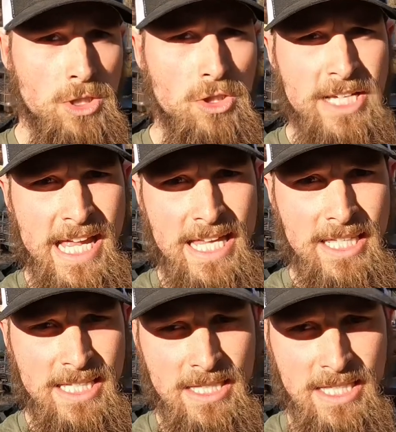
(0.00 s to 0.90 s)
look at
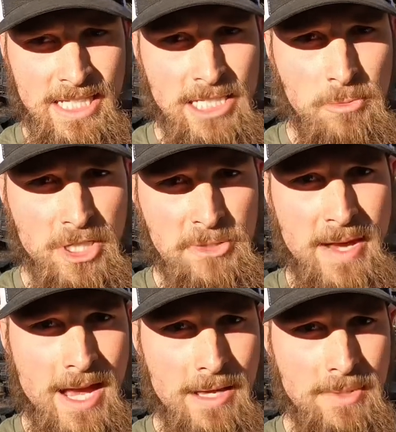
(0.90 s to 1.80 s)
these splitters
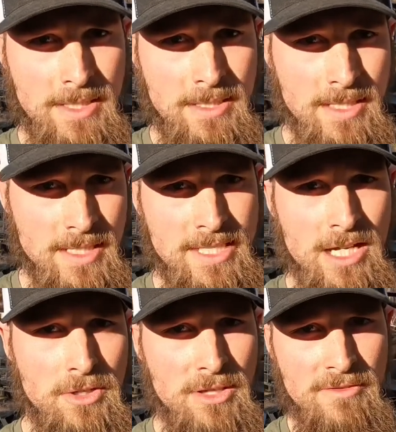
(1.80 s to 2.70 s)
behind me and
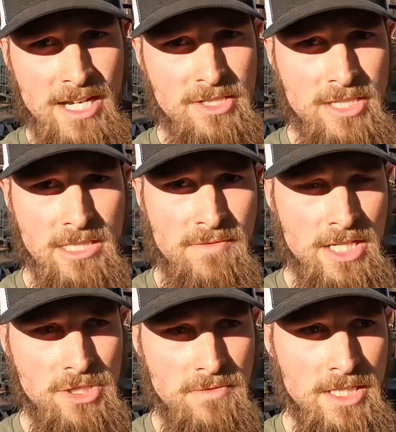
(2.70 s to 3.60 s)
tell you the advantage and
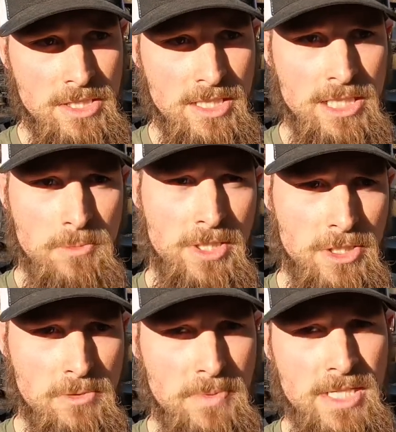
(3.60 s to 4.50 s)
disadvantage of each of these
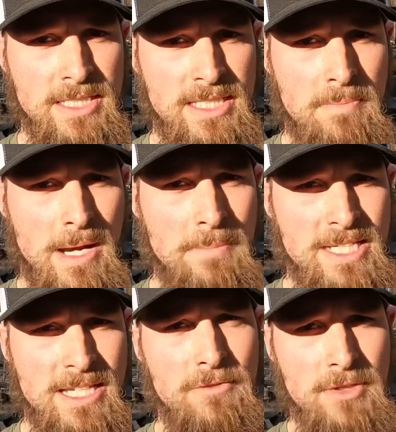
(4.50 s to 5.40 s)
splitters, because it might
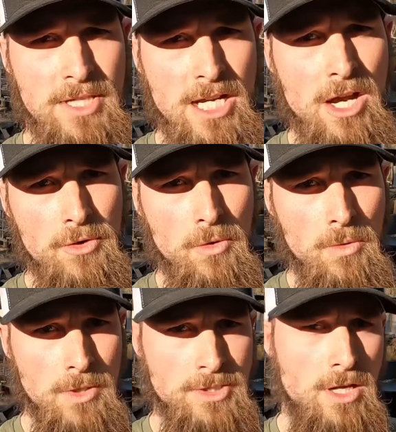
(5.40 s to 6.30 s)
be different than other
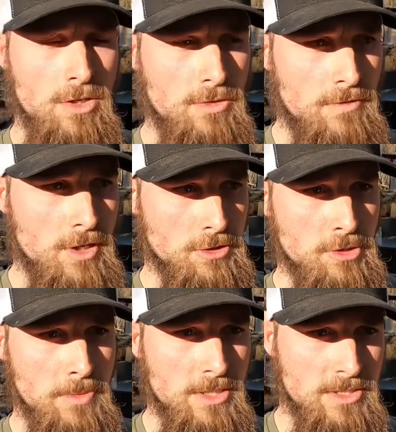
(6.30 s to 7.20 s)
horizontal and vertical
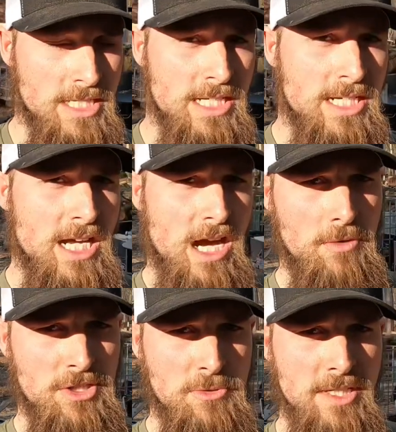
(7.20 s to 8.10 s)
splitters. I
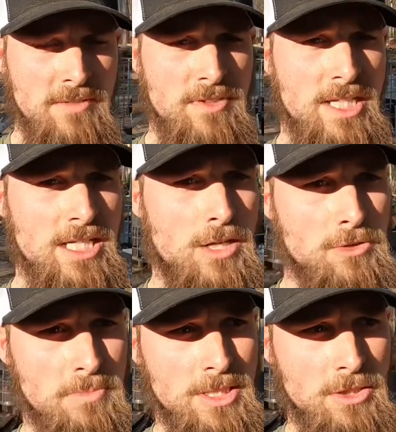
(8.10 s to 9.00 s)
want this
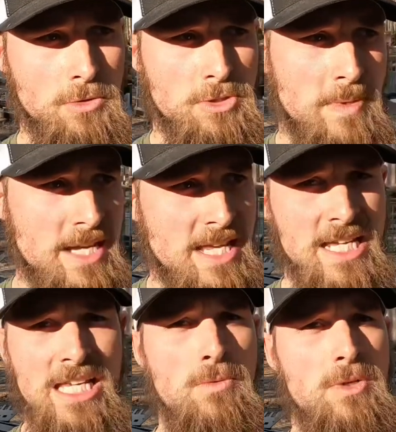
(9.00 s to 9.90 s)
video to be used by
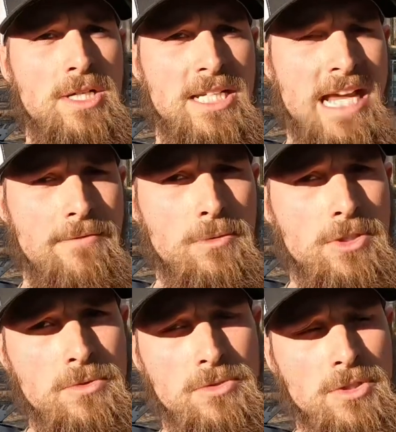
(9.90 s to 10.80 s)
anyone and
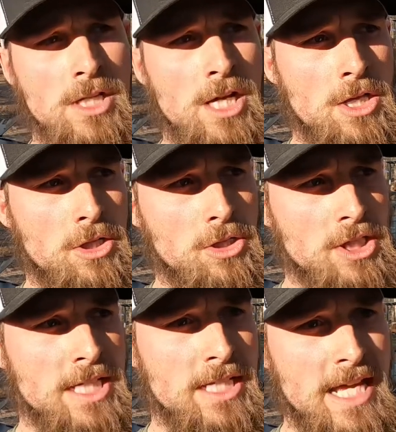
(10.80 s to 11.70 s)
everyone who's
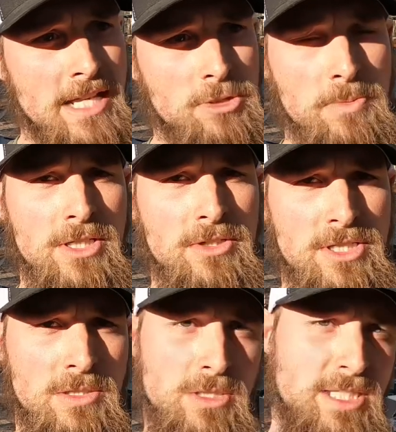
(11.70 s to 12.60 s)
looking at
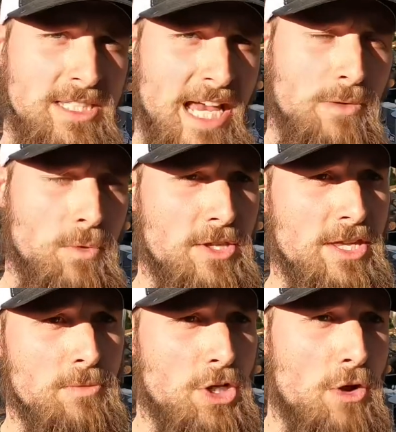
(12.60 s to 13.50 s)
splitters and deciding whether
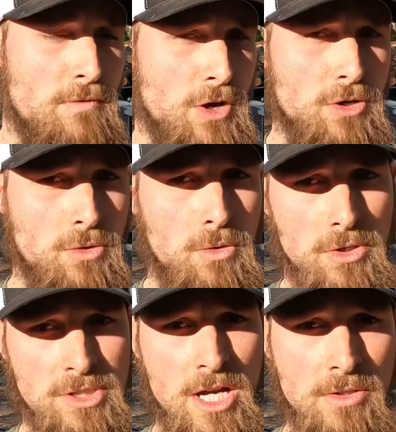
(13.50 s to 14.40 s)
they want to go vertical or
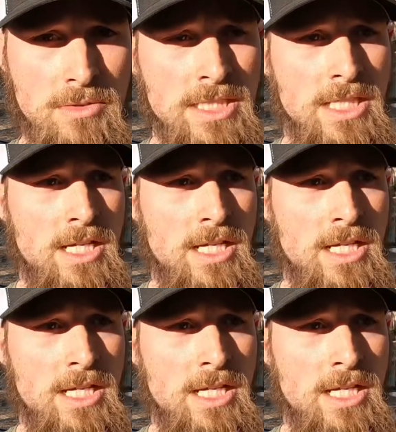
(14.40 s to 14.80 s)
horizontal.